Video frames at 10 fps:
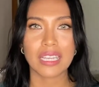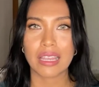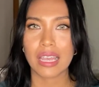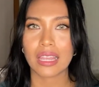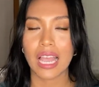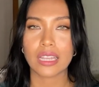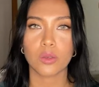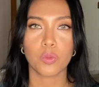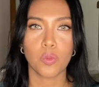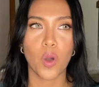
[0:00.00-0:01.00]
I think
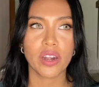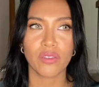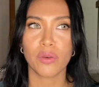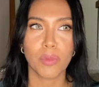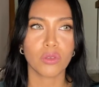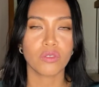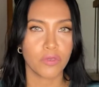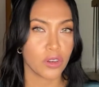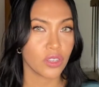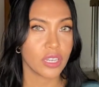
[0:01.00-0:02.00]
that's one of the most
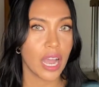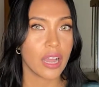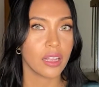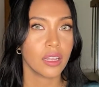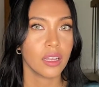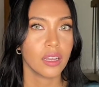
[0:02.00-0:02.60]
versatile,